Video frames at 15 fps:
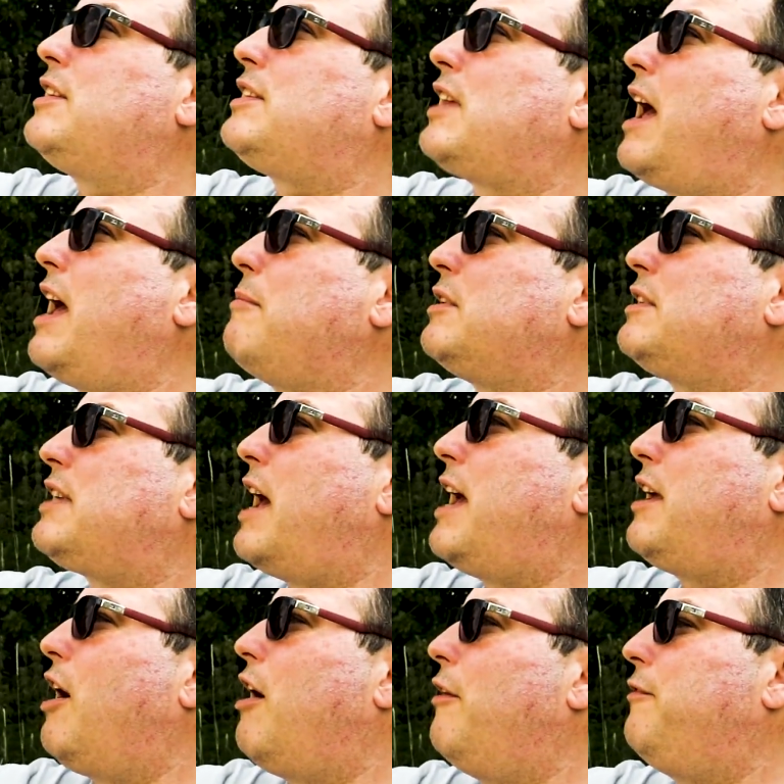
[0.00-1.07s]
the same as
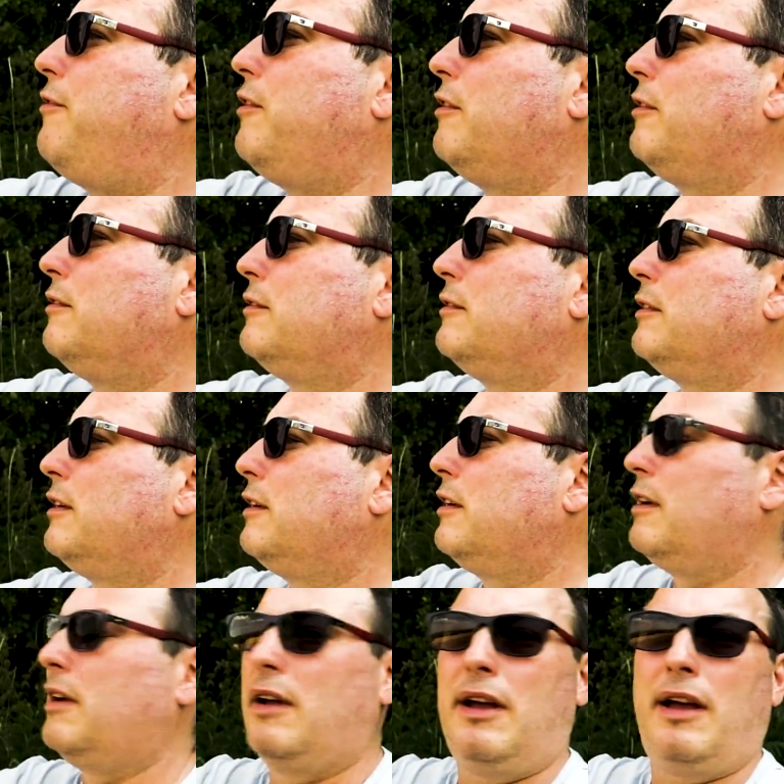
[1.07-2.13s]
takeoff.
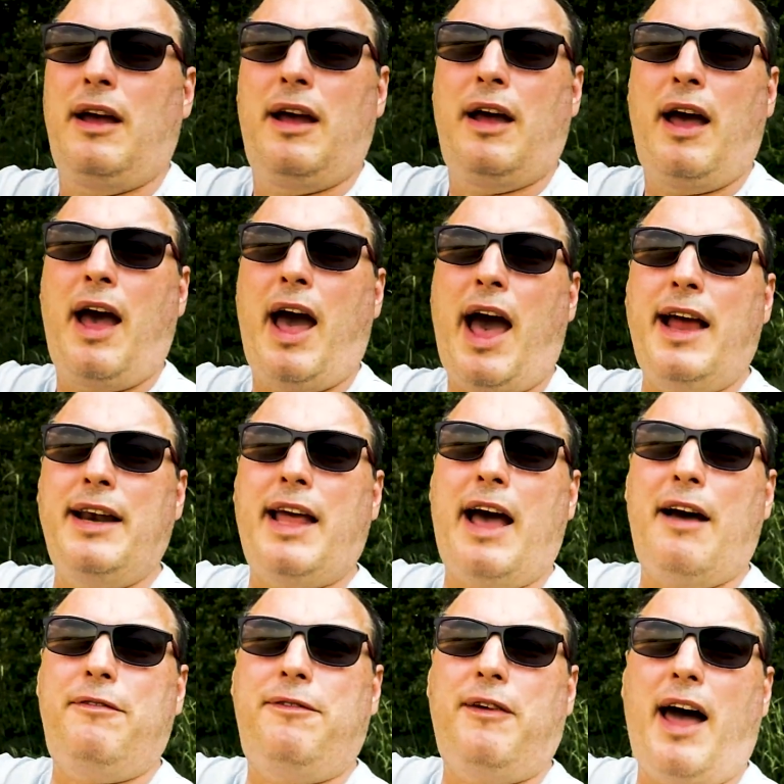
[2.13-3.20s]
Hand
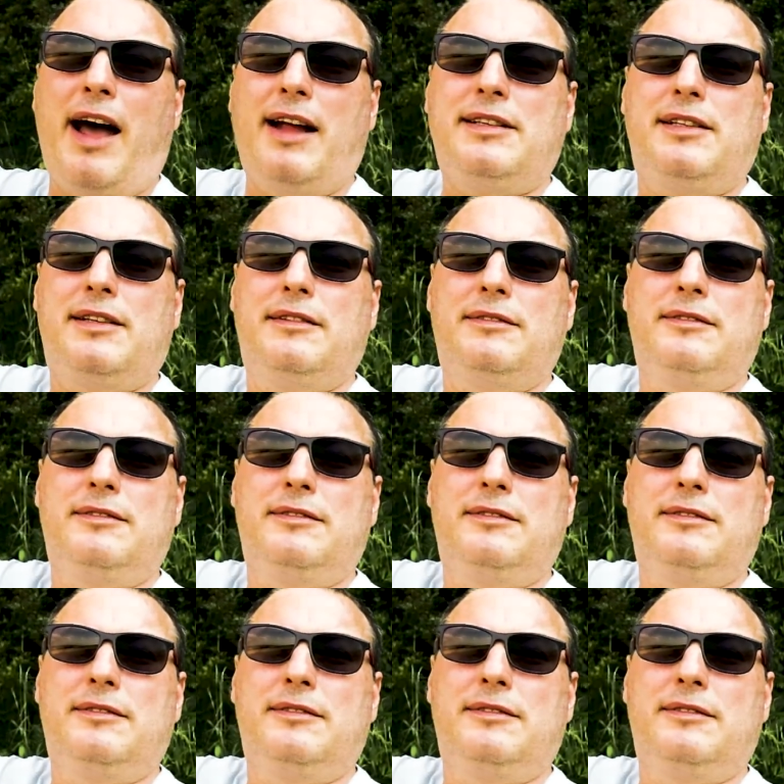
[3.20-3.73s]
out flat,